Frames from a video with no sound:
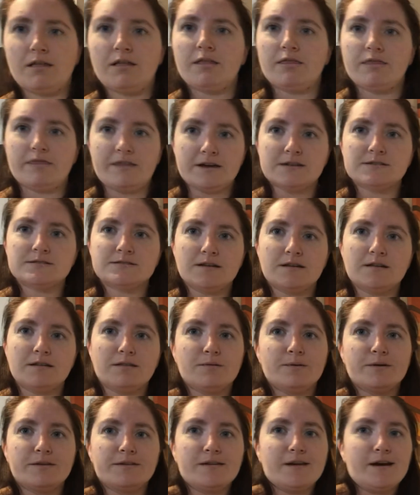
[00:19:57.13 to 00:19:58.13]
That's another
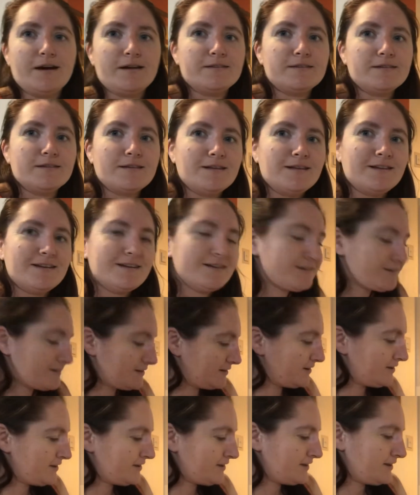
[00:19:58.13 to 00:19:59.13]
one to add to the list.
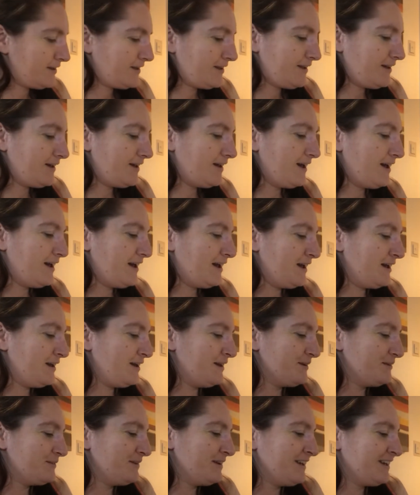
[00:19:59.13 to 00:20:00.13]

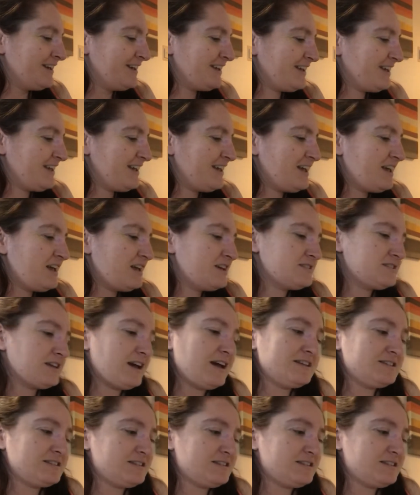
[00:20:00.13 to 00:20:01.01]
So as I